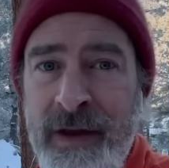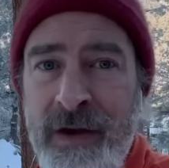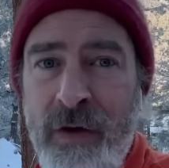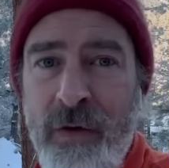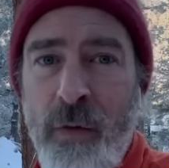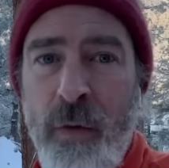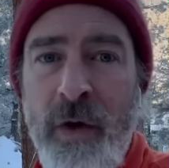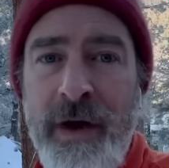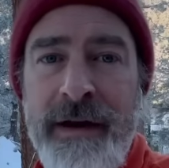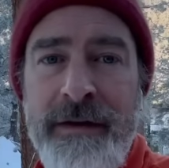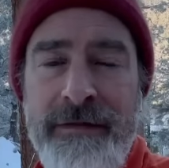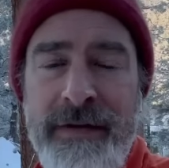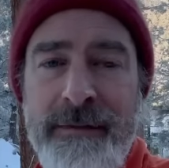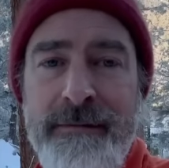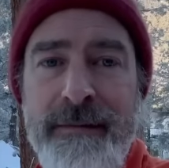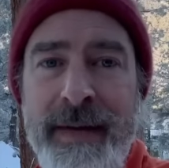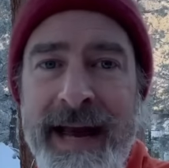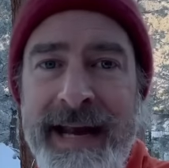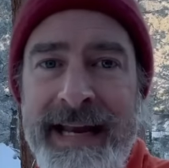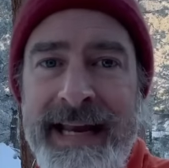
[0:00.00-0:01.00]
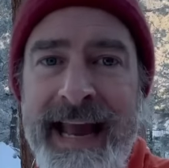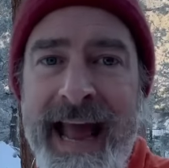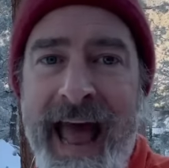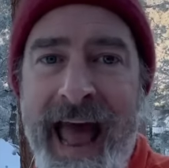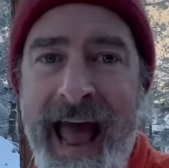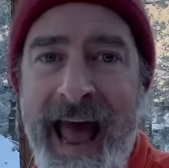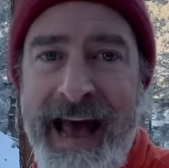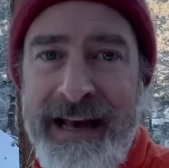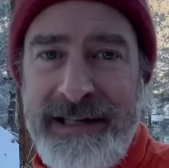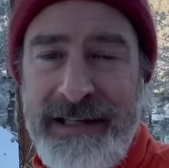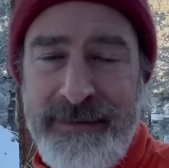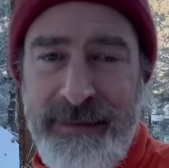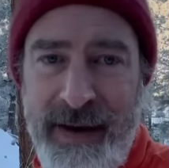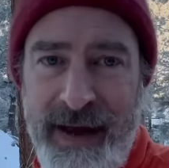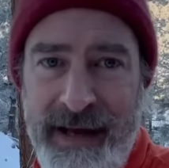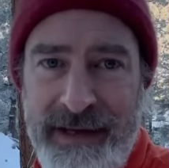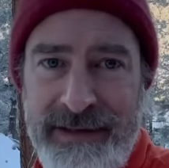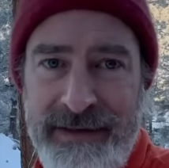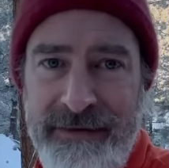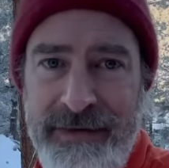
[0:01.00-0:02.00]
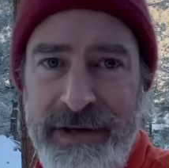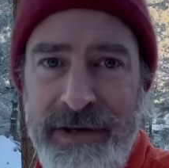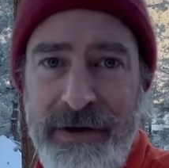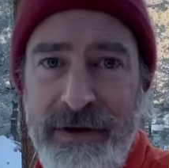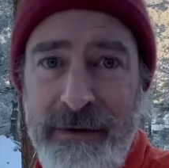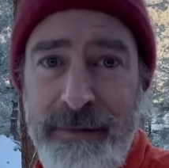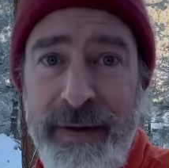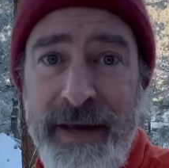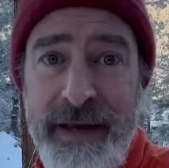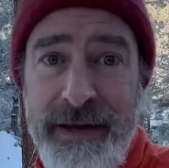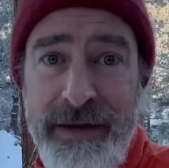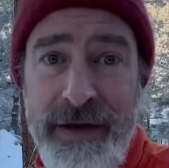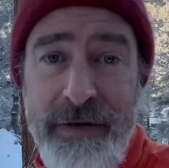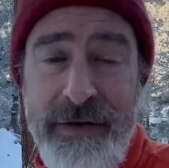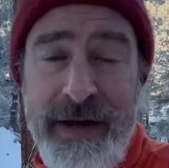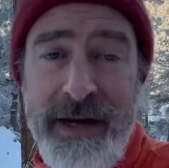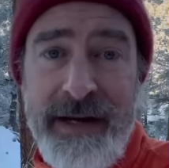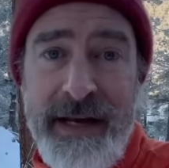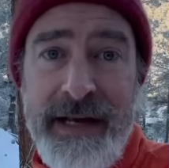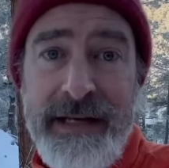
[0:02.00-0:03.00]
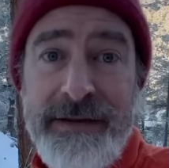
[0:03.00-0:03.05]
one of the many aspects of the European Union is